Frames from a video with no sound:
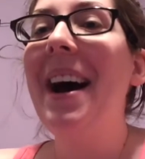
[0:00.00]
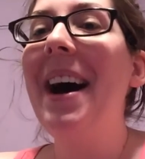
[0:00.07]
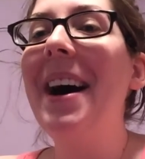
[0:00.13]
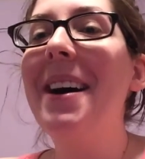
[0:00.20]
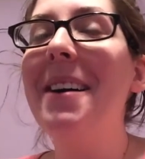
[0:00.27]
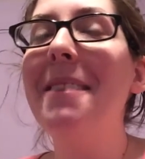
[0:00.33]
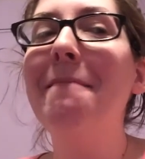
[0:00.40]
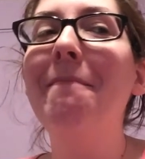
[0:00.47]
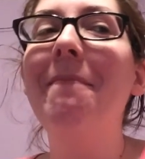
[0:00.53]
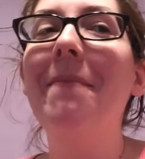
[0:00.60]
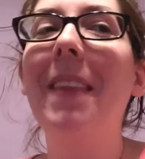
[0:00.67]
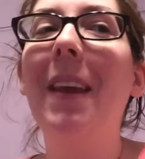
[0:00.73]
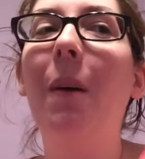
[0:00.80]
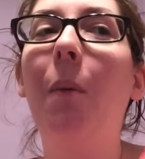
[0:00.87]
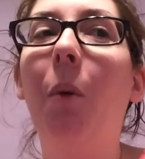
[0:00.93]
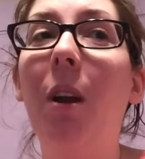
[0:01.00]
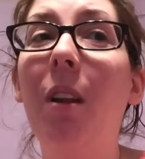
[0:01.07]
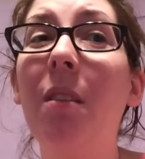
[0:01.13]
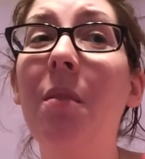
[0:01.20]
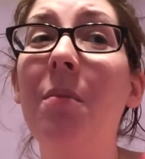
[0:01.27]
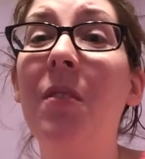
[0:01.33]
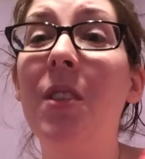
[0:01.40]
Um, one
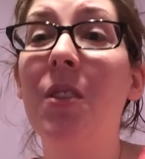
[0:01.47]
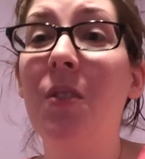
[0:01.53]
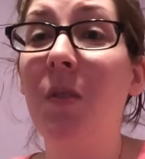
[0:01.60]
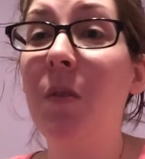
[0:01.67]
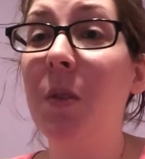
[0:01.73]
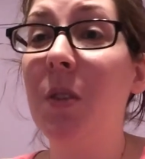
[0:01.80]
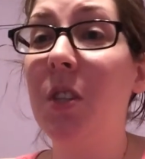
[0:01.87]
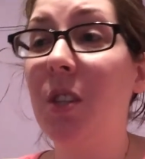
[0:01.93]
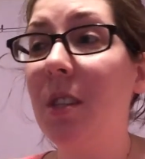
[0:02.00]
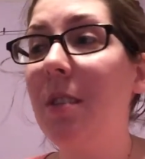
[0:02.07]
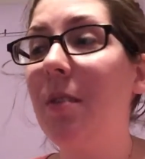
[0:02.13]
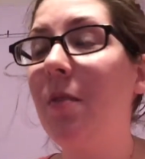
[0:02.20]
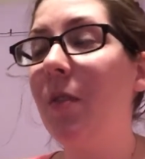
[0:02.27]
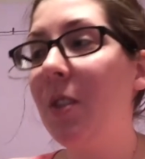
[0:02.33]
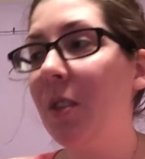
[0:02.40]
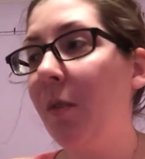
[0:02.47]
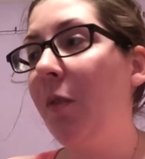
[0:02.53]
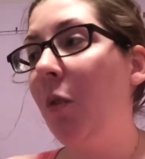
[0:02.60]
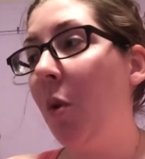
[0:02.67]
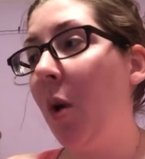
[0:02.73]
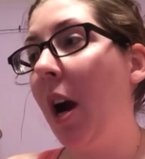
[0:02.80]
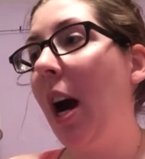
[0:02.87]
of them was from
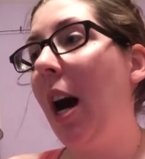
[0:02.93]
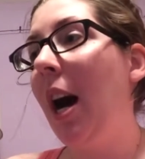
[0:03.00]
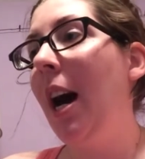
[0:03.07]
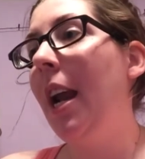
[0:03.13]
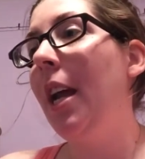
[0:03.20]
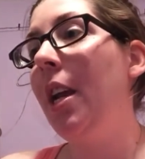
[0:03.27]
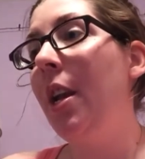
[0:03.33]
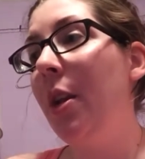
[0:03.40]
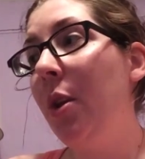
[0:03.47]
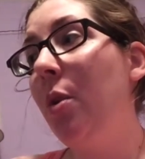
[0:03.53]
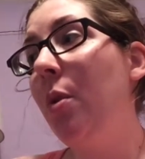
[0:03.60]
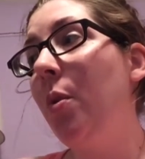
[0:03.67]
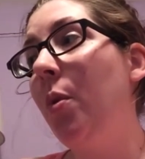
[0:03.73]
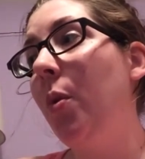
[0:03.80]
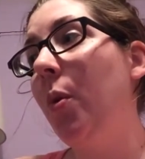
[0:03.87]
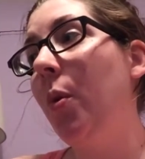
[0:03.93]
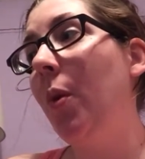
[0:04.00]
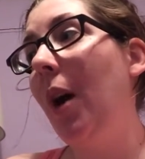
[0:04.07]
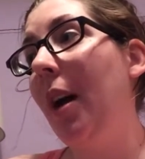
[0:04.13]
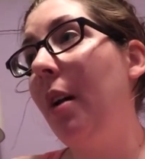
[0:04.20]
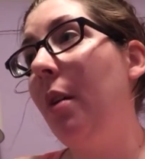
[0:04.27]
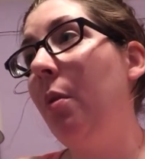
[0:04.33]
Sephora, and I knew
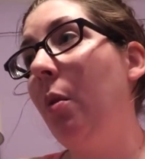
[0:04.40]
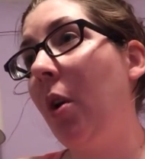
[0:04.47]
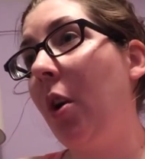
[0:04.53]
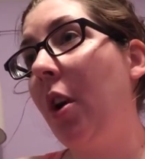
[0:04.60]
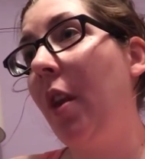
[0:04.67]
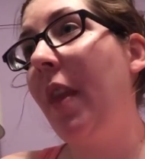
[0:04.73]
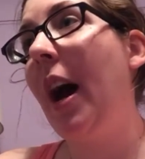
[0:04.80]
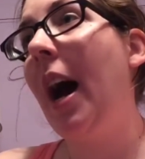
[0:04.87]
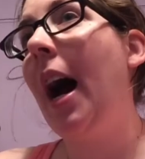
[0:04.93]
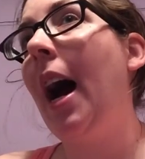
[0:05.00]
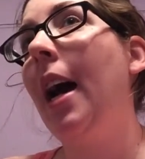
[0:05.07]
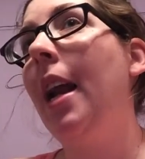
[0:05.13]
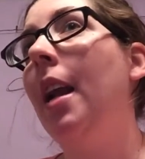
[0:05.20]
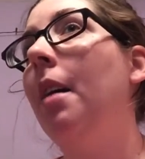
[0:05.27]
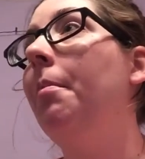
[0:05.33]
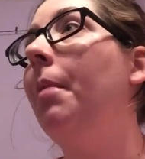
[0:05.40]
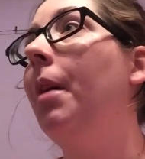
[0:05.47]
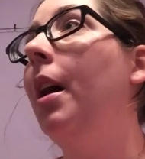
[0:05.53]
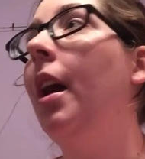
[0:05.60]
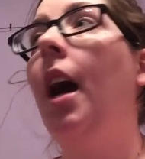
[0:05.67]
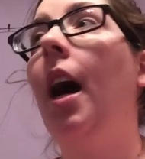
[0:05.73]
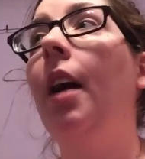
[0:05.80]
I had ordered that, and I'm
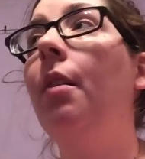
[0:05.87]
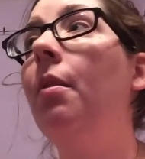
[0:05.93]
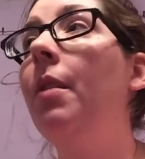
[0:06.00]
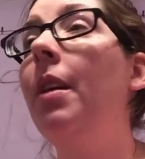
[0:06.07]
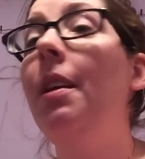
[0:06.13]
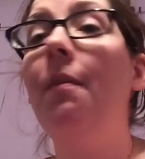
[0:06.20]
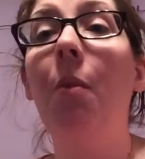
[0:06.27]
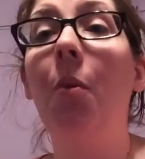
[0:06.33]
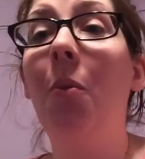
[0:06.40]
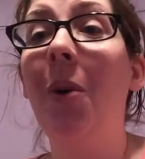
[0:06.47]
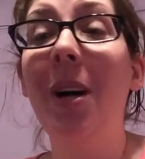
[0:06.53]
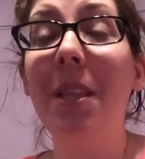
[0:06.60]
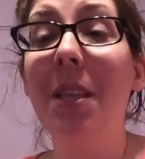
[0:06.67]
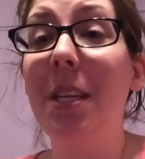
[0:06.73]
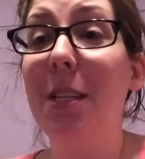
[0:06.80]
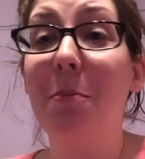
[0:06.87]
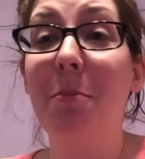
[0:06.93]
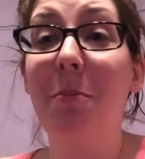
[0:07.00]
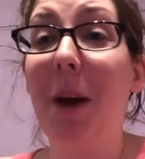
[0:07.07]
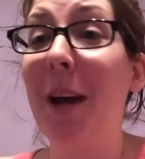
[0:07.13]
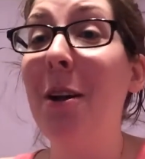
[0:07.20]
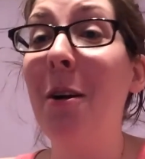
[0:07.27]
like, I don't even want these.
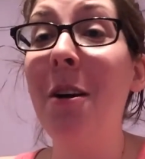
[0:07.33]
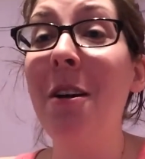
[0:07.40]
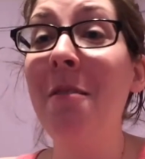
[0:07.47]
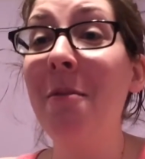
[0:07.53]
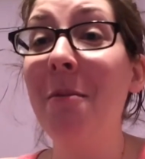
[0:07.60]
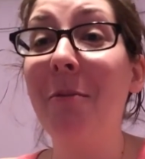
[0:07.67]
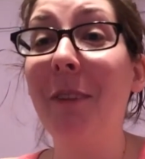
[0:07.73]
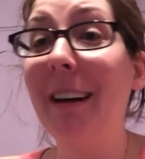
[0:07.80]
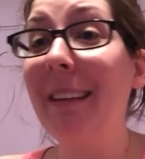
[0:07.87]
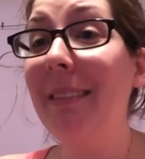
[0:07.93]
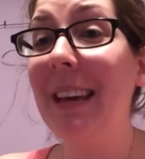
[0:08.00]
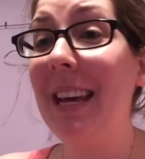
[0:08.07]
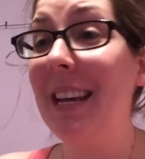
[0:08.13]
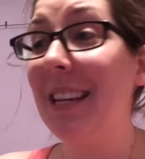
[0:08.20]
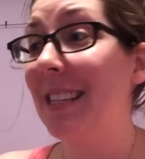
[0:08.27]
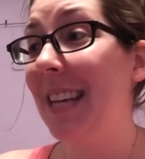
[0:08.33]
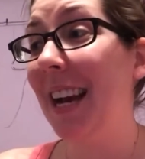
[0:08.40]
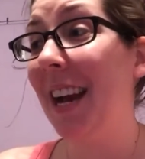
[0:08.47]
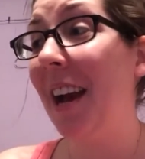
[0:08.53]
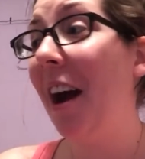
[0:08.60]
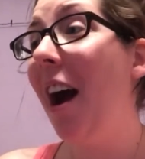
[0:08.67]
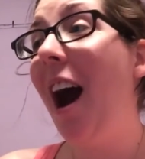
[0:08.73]
I don't even want these.
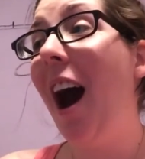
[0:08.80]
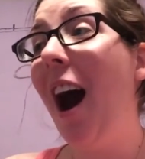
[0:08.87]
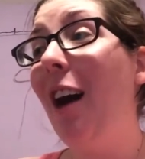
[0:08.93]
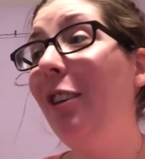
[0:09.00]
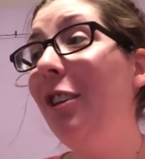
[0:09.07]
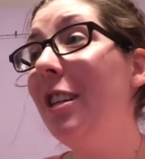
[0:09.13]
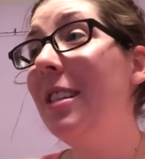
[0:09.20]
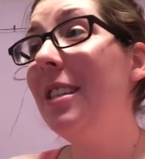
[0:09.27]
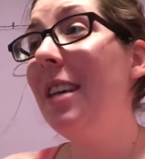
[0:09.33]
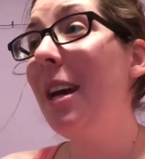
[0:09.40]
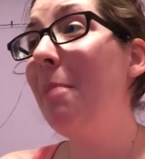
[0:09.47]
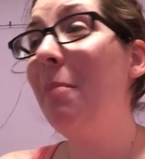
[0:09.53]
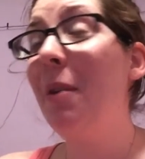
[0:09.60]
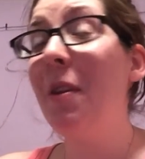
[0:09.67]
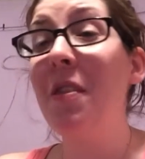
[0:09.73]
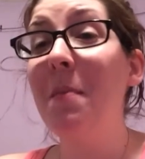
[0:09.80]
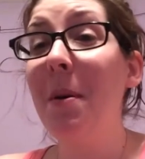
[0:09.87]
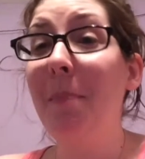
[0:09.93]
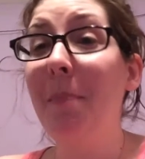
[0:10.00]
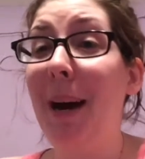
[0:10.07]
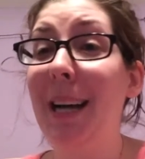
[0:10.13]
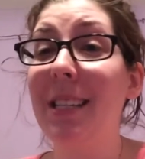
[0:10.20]
Like, I'll just like put them
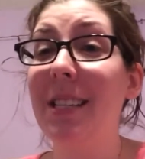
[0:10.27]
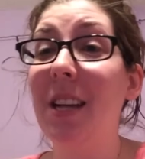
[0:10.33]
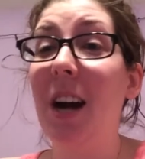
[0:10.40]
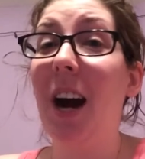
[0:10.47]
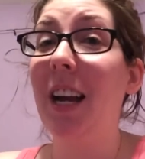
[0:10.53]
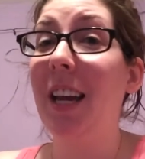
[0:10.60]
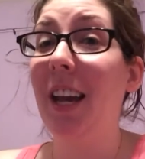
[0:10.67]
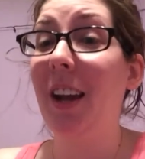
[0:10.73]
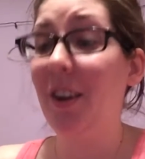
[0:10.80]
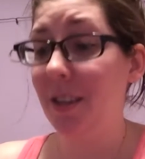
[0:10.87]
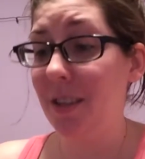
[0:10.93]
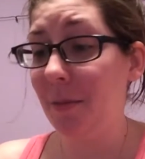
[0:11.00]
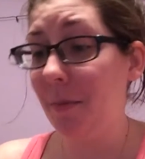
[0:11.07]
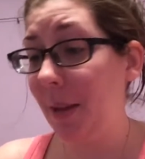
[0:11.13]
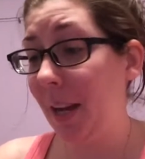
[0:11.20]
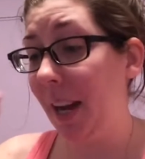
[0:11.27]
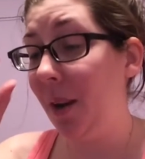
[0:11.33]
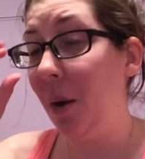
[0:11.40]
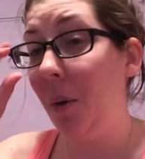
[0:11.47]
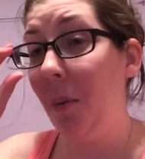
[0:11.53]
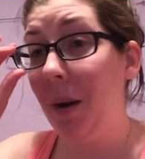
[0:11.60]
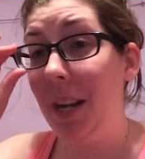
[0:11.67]
in my stocking or something. I
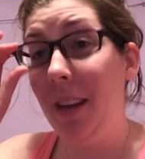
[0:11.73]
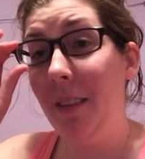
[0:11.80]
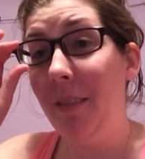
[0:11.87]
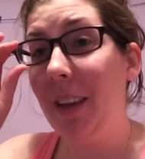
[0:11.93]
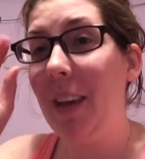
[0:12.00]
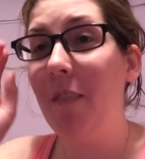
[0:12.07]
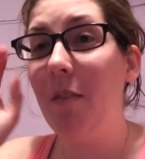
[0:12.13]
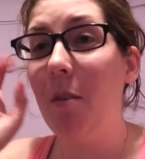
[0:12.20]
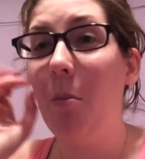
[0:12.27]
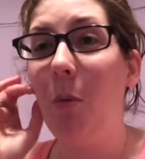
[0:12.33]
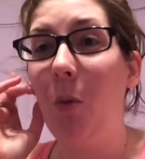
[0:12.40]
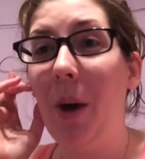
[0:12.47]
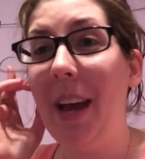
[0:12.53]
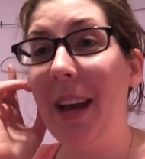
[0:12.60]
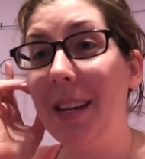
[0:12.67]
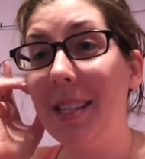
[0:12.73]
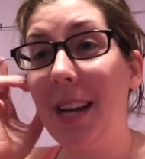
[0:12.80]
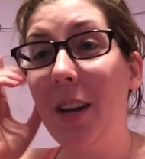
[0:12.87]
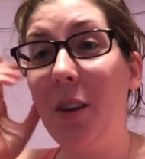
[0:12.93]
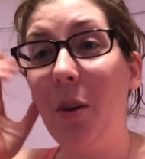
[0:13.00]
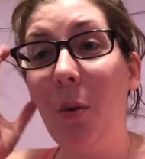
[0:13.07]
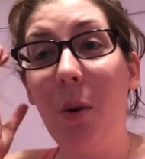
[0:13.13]
don't want to even give them away because
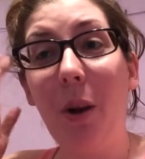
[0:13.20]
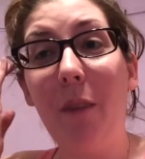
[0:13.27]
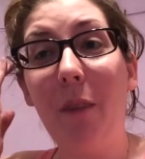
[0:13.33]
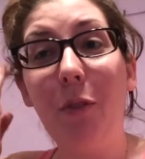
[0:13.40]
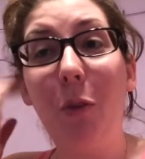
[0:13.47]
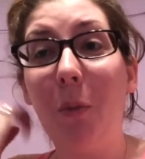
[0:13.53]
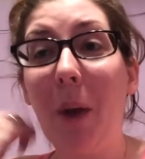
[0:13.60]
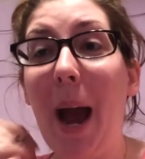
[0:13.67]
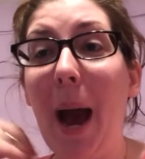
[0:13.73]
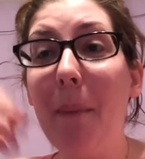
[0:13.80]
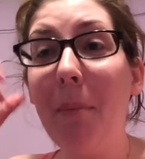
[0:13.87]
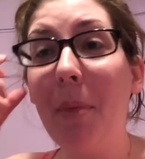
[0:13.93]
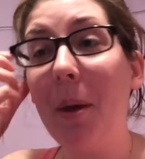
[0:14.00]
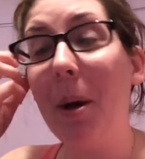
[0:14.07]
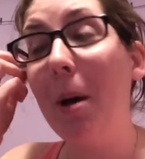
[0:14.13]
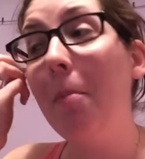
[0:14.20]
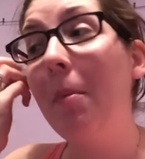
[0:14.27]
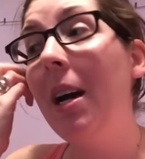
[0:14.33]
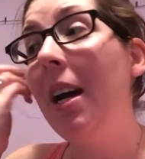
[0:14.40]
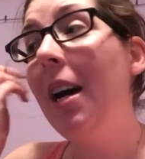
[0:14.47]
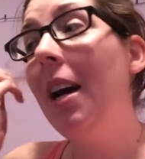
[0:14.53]
I don't want to have to wrap them.